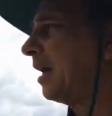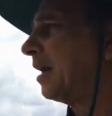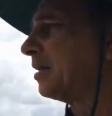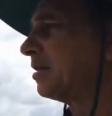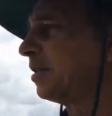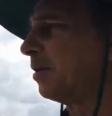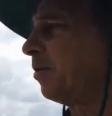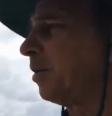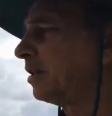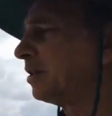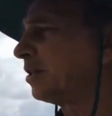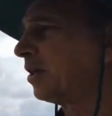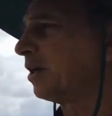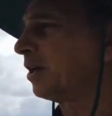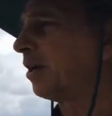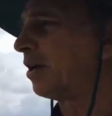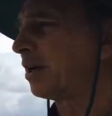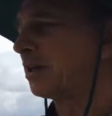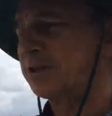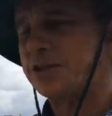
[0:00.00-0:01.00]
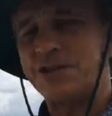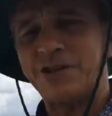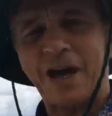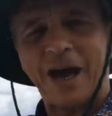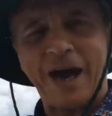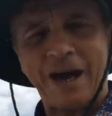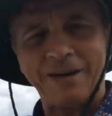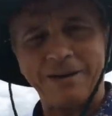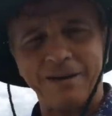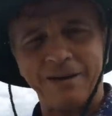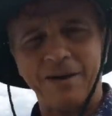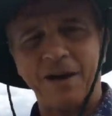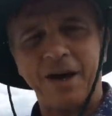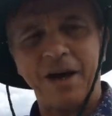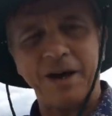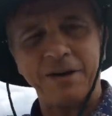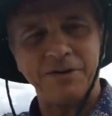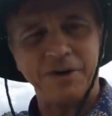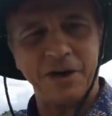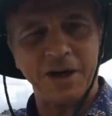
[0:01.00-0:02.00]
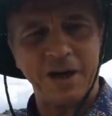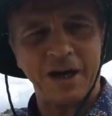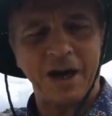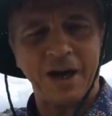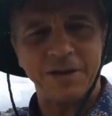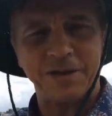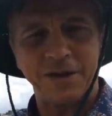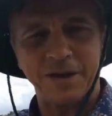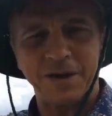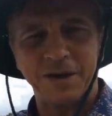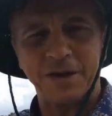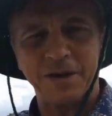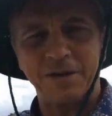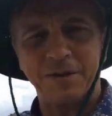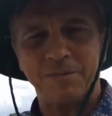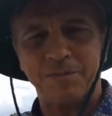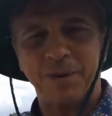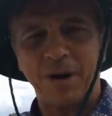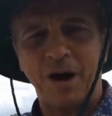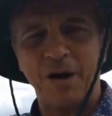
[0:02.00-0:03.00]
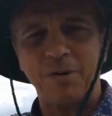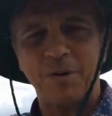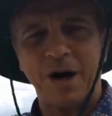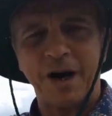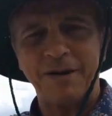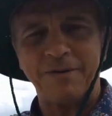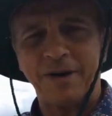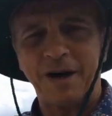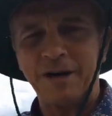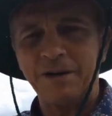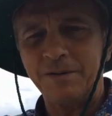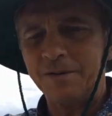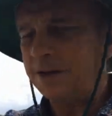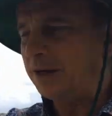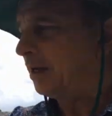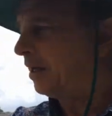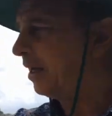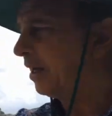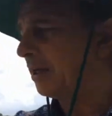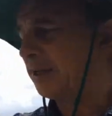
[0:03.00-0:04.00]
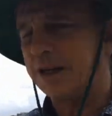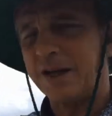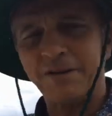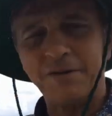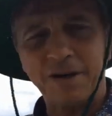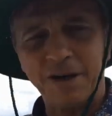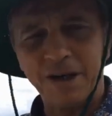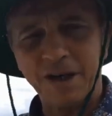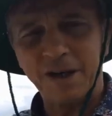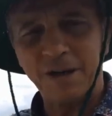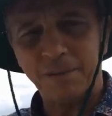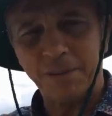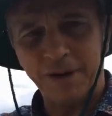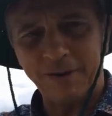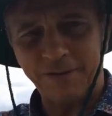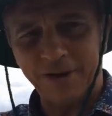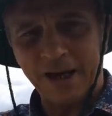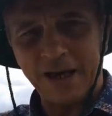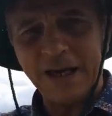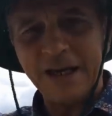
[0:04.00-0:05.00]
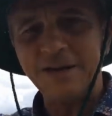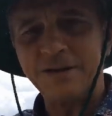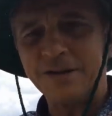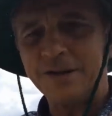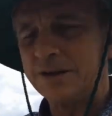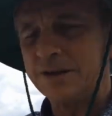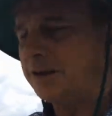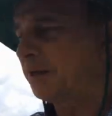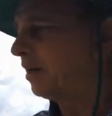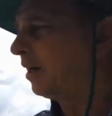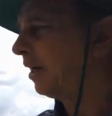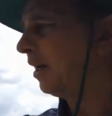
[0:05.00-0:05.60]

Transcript: So once I got it started, I had to get out the blow waver, give it a little bit of a heat,